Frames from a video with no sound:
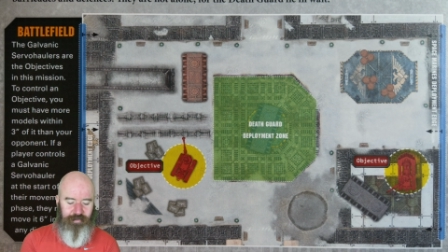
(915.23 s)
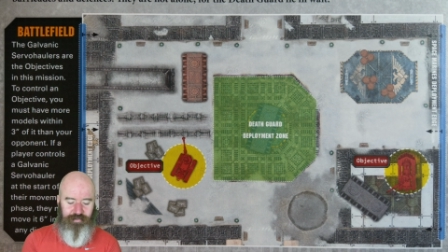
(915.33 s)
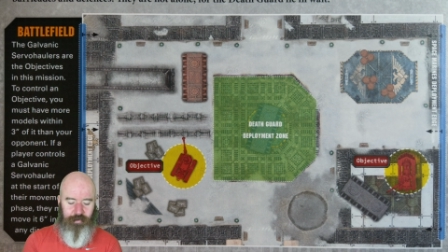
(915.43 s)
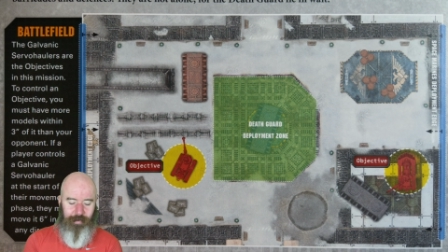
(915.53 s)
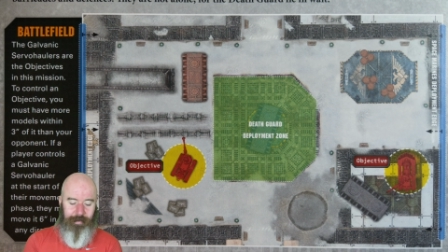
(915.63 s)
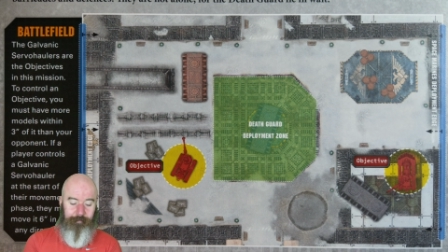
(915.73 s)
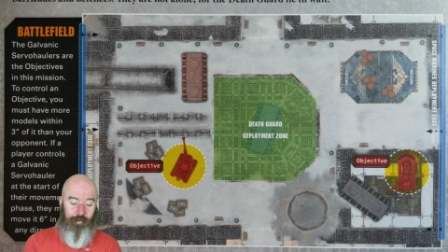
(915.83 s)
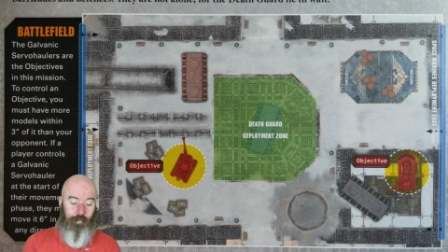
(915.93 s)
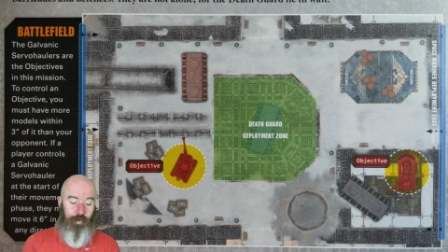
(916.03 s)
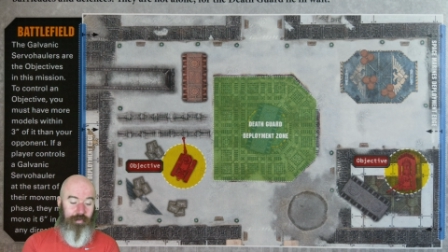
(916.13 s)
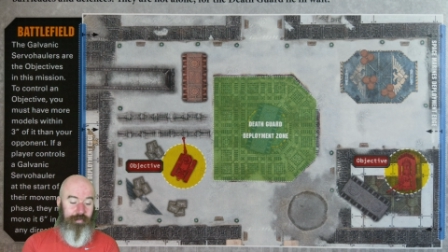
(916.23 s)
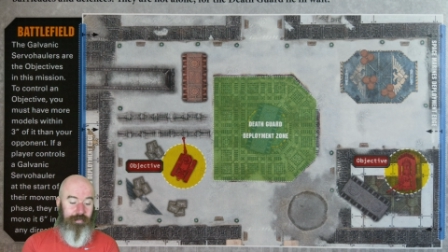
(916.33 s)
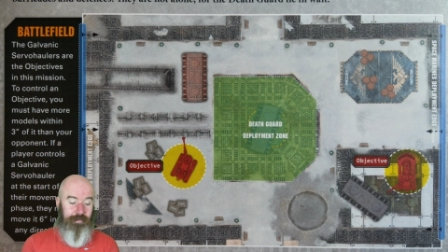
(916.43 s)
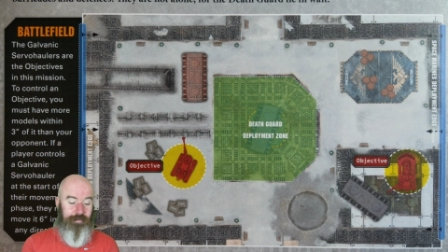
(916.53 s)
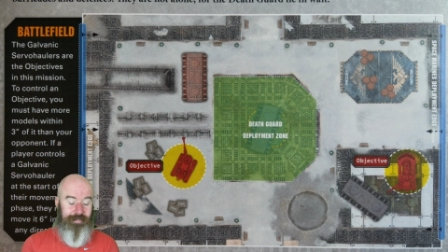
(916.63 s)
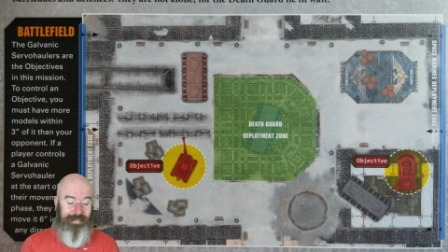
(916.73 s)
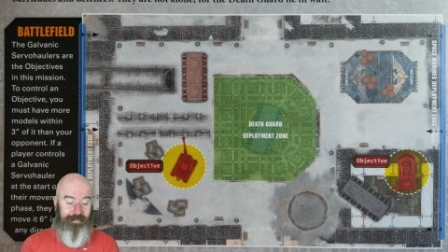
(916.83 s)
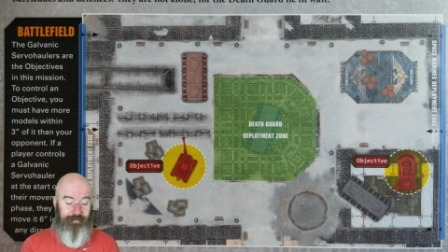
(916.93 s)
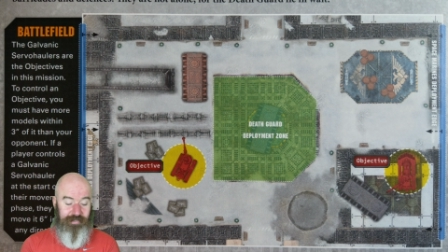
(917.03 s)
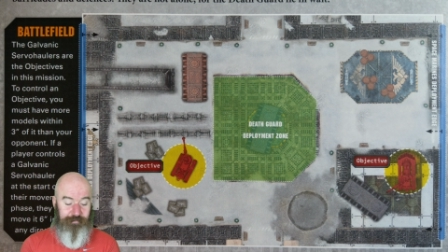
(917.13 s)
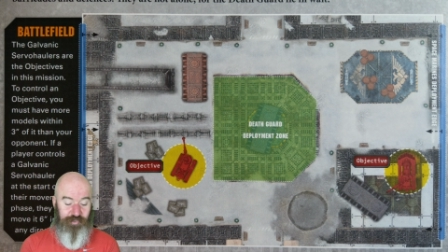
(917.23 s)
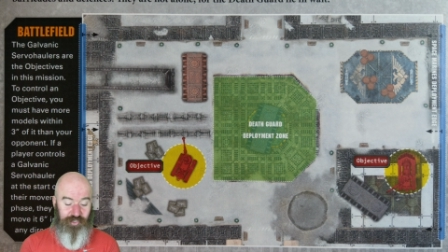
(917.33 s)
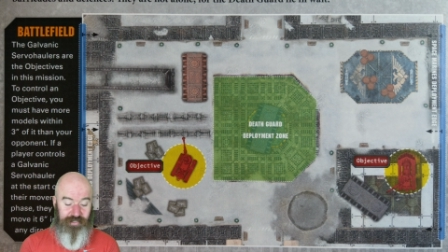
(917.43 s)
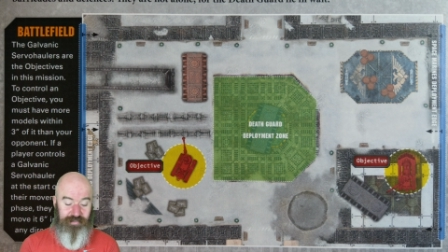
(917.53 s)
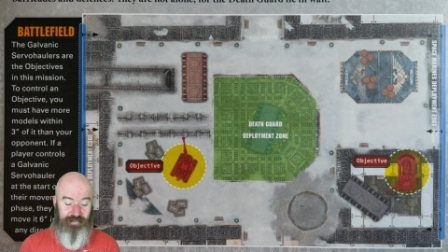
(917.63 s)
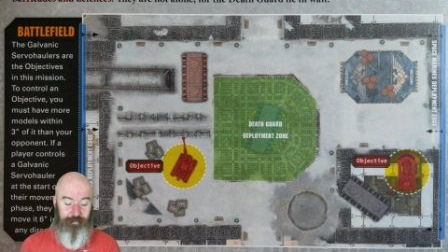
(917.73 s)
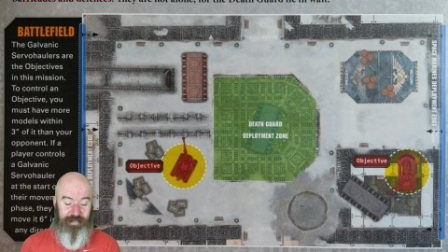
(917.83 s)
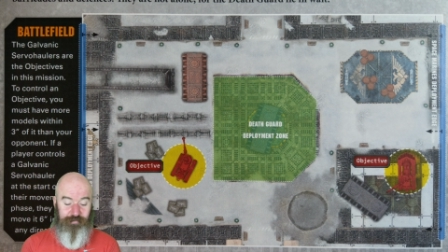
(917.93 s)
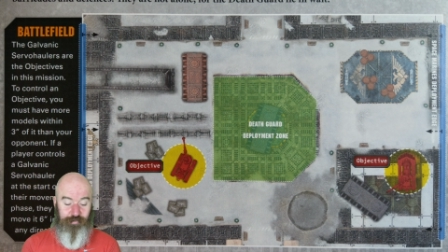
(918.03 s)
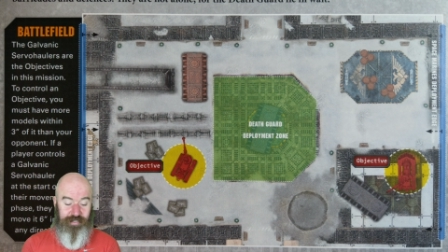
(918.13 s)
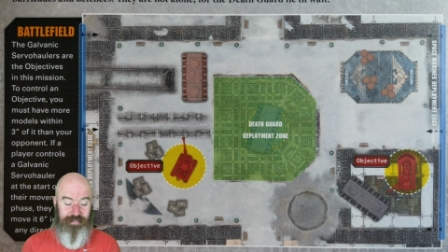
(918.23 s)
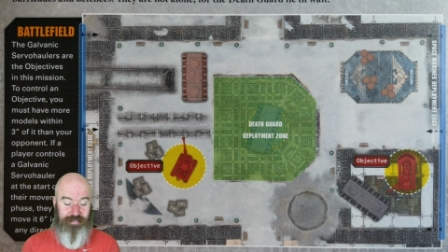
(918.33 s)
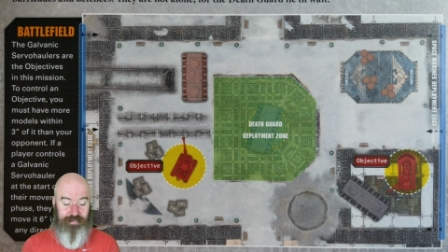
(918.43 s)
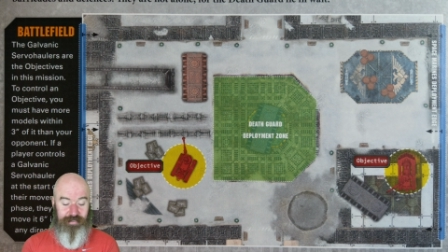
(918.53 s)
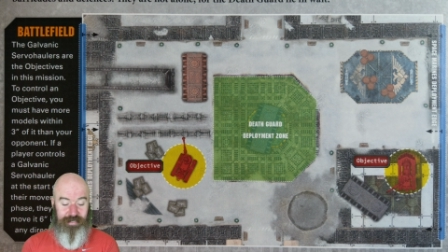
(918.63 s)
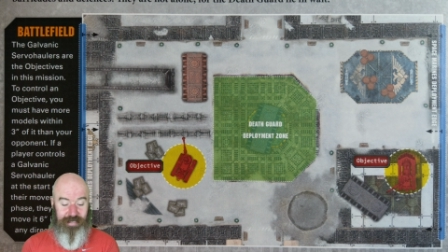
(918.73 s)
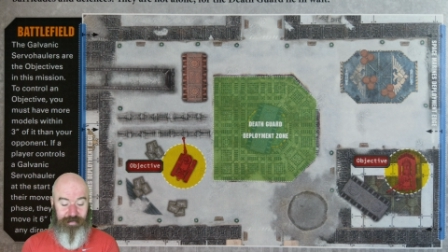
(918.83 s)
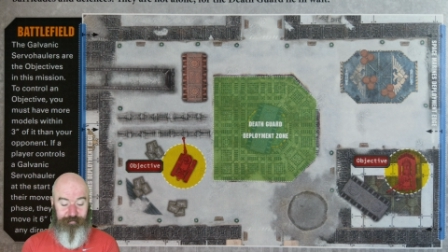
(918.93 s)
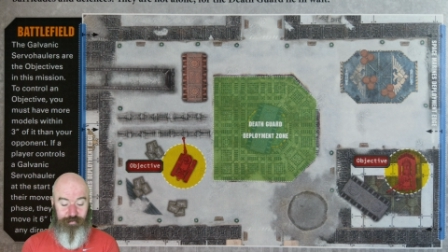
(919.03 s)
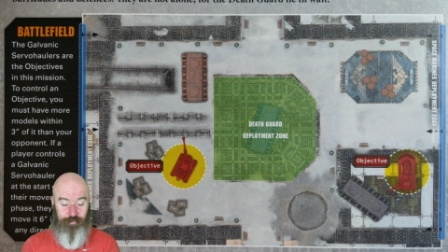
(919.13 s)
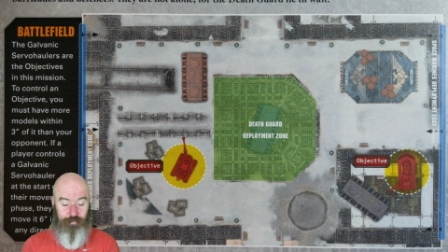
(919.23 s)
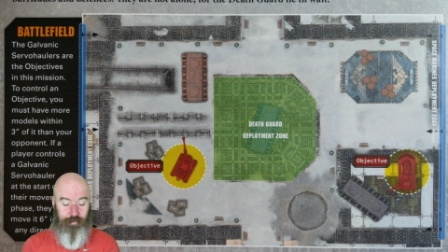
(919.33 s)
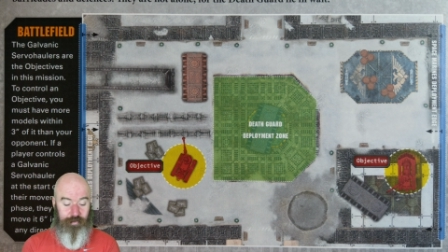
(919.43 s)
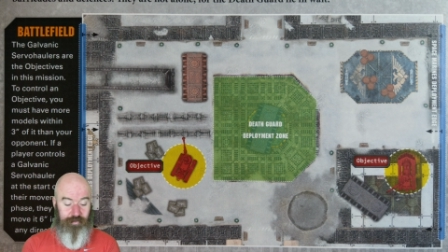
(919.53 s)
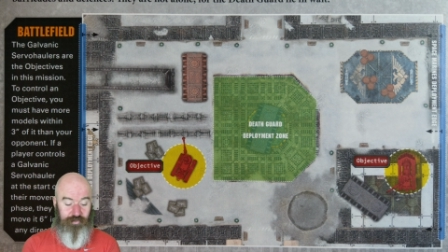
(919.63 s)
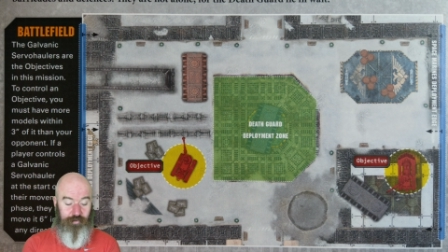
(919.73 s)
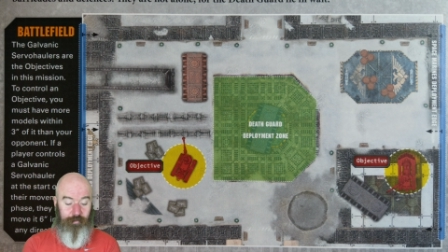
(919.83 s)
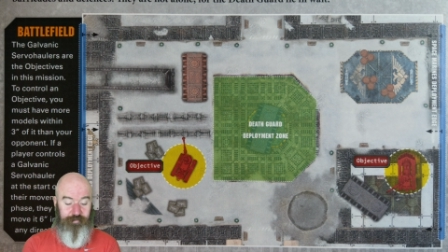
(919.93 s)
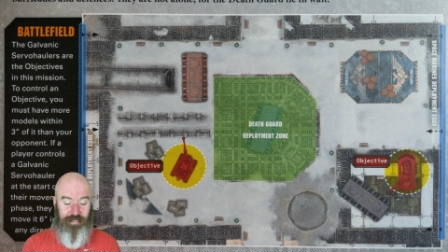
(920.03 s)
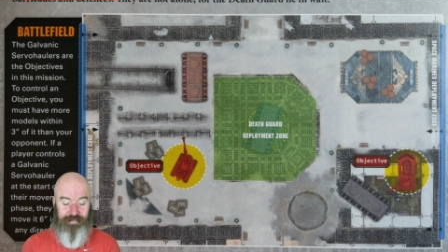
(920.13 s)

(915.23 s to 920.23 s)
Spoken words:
So what the idea of this mission is, the Space Marines have to, the two